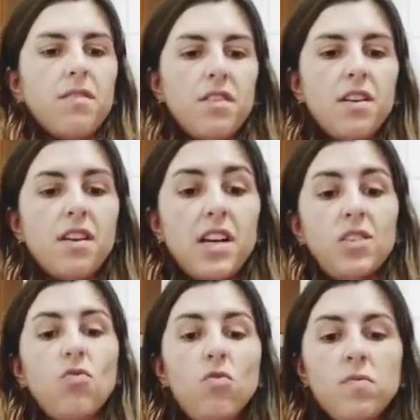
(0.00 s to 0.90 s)

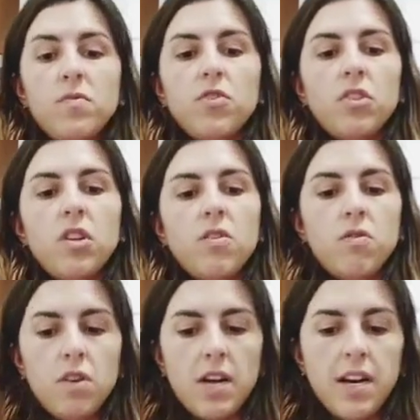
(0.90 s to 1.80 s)
at home,
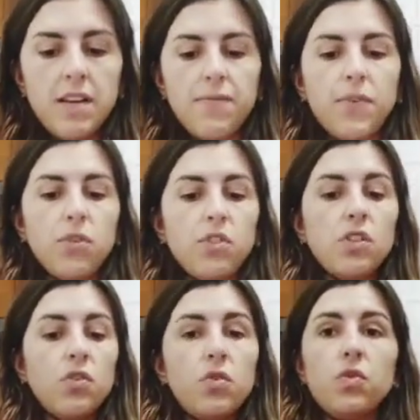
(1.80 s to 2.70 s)
so I've used
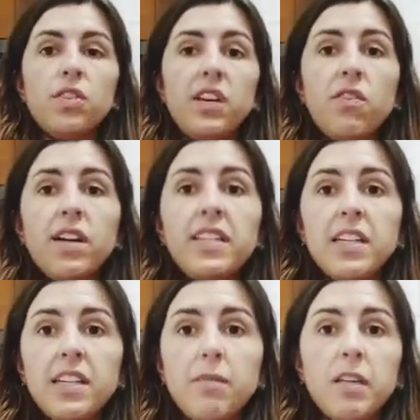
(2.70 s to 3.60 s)
it to decorate
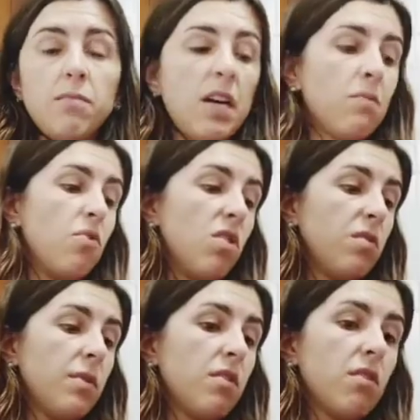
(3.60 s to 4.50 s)
a little bit my
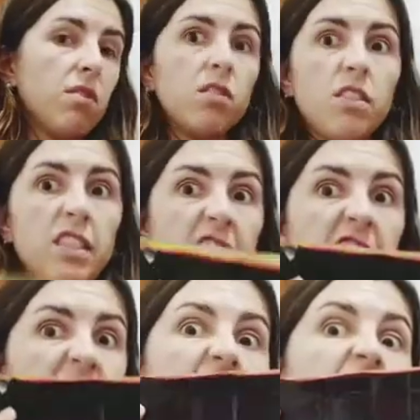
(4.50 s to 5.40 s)
box because
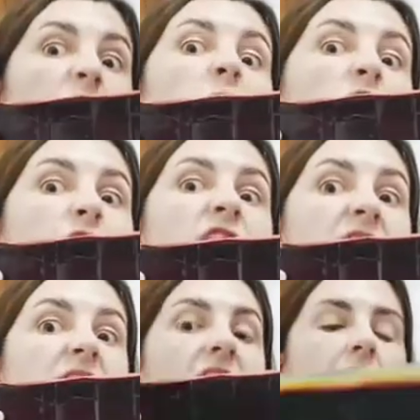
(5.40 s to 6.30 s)
this side was
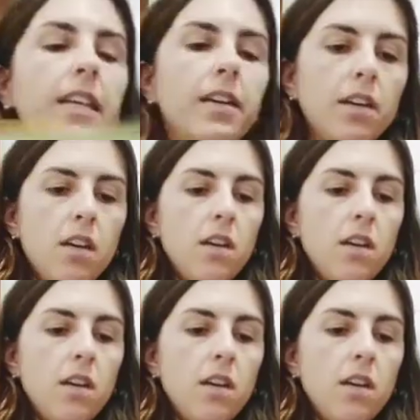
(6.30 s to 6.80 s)
very, very ugly.